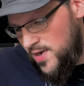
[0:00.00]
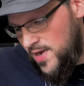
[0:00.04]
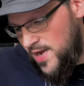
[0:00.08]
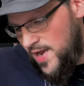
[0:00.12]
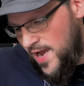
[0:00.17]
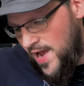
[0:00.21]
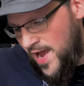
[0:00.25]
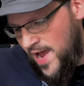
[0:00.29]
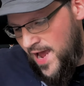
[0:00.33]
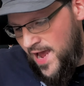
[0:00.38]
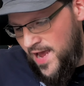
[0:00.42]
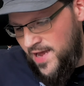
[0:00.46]

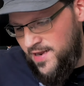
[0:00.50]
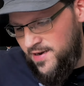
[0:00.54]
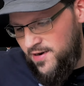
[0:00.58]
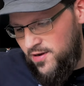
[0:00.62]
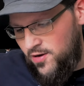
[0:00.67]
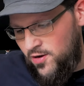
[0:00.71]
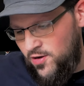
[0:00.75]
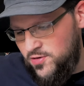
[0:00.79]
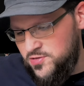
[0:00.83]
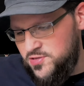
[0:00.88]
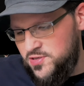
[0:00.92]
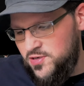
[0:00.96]
and
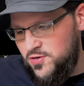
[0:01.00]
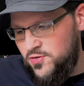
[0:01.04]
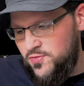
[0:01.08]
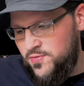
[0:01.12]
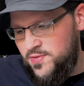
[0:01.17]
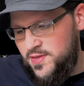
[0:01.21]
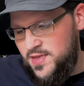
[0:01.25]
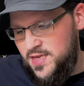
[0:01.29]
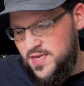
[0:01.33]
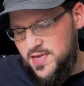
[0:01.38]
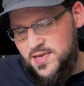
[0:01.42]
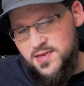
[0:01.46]
also
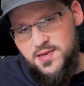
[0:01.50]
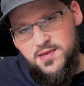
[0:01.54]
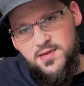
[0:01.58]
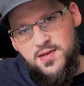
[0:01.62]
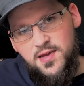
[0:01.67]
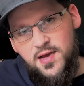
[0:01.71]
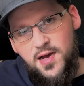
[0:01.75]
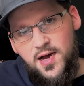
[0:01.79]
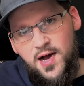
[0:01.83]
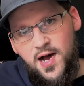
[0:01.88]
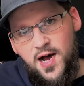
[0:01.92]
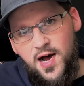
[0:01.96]
the
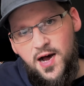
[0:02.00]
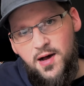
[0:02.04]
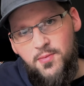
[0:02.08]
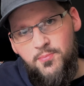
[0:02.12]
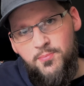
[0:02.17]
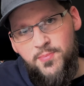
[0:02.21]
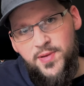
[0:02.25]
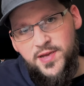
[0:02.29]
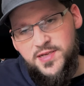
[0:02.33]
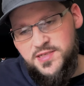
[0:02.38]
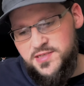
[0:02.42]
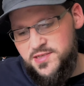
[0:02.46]

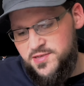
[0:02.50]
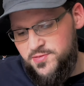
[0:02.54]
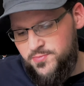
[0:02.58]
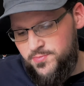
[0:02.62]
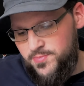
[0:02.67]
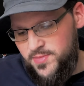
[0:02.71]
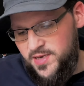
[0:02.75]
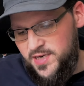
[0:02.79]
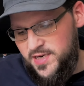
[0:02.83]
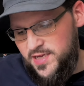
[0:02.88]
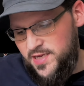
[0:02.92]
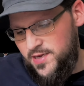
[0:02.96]
mixed
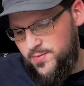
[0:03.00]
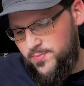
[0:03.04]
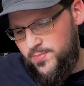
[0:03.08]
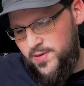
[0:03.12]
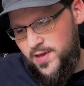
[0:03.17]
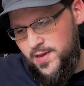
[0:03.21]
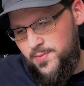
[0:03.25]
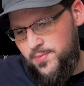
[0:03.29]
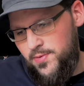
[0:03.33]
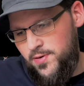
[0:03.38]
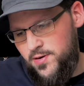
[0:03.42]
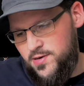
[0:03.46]
media
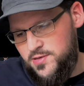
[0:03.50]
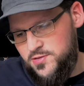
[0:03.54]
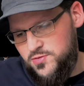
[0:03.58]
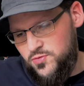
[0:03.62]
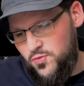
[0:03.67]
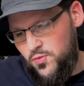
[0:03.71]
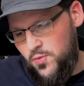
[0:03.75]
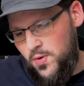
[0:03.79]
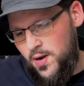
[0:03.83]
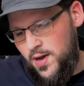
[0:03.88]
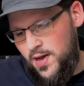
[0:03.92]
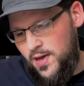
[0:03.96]
paper as
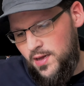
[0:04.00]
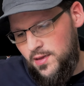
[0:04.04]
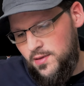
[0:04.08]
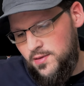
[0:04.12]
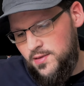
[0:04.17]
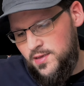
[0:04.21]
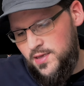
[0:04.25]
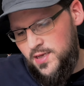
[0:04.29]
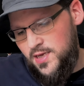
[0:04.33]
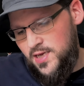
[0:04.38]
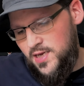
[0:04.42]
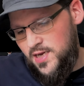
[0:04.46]
well.
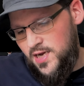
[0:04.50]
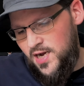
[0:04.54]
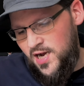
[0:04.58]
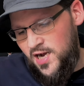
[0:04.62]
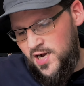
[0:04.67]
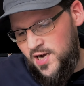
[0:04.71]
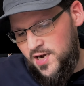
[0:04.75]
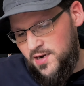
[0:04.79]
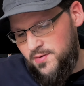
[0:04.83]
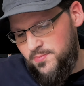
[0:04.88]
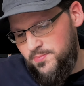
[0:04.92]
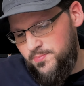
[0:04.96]

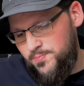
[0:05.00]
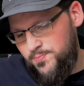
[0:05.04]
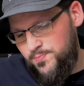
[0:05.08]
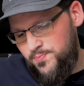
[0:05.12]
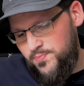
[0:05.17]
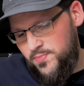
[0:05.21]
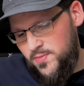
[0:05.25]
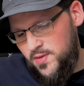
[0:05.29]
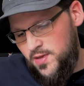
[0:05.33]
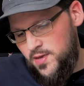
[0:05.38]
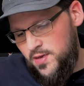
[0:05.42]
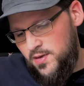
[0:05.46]

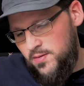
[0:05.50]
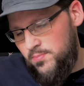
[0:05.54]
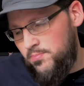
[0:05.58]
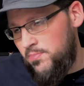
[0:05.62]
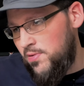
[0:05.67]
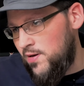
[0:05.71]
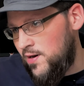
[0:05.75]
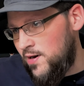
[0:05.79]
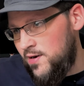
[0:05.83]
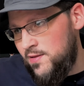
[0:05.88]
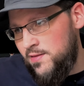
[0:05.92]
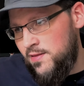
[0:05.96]

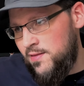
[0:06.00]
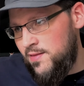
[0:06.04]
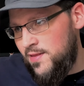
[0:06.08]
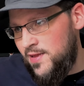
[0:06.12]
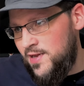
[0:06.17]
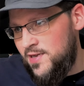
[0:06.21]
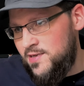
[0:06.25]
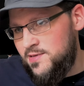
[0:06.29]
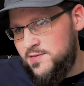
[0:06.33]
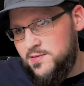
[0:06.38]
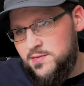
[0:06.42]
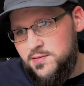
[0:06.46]
But other
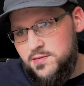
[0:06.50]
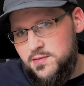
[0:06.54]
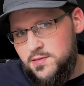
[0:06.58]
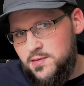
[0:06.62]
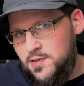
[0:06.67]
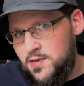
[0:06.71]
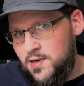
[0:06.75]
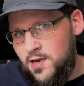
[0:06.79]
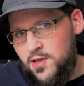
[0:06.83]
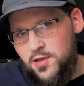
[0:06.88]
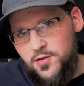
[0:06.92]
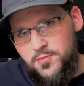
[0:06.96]
than
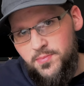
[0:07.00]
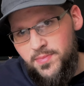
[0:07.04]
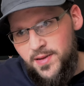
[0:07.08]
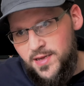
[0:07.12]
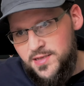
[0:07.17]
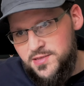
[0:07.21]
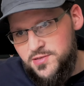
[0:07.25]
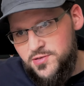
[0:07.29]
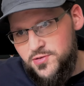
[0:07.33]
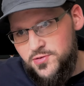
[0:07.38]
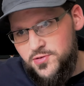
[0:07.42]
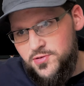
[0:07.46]
colored
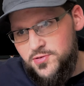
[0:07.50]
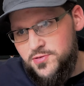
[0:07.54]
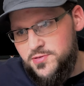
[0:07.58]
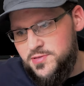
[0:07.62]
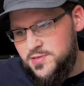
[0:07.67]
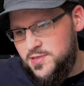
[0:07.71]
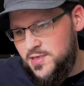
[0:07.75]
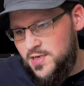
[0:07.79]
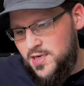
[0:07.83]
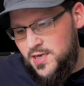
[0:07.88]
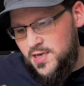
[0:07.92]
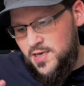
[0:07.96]
pencils,
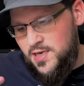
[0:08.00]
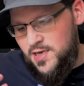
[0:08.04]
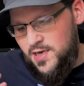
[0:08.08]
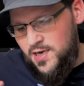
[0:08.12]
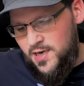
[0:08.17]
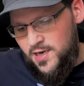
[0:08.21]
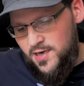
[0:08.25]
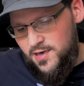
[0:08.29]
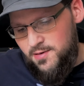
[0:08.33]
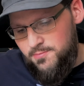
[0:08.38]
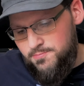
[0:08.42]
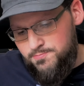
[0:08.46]

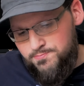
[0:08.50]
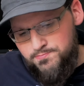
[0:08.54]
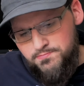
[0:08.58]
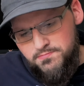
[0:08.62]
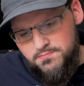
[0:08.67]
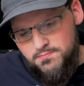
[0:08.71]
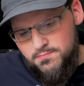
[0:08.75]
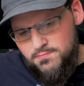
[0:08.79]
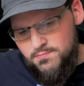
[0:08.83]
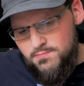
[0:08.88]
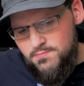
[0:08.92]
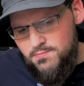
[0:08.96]

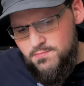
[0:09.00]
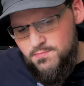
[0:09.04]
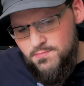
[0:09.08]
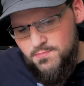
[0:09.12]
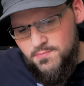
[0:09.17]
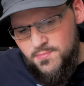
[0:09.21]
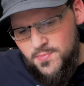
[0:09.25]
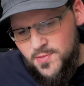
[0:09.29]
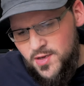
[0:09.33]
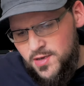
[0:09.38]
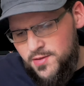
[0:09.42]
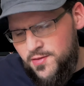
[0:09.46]

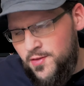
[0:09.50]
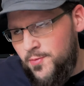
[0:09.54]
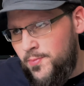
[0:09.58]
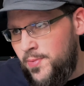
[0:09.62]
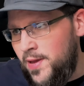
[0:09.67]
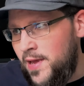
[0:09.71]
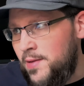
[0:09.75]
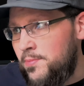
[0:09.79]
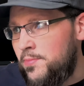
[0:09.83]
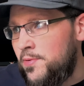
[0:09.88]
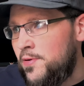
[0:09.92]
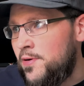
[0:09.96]
the
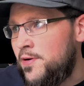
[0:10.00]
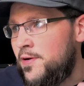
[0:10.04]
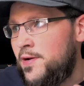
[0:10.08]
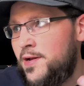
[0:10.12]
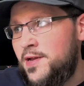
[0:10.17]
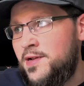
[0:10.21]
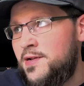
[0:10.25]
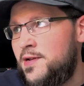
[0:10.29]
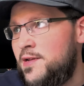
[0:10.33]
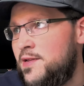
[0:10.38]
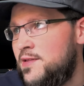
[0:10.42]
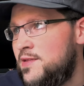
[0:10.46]
paper
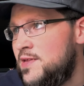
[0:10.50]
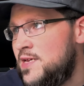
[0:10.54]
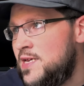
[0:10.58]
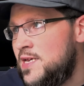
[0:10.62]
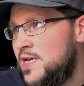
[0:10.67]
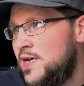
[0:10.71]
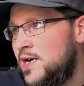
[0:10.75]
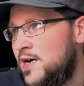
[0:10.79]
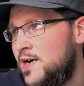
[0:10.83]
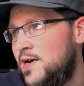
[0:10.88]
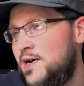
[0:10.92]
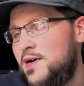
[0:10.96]
and
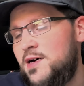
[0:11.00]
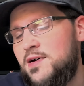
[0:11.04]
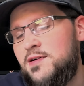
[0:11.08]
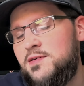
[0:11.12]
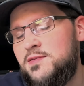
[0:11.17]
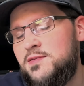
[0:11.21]
the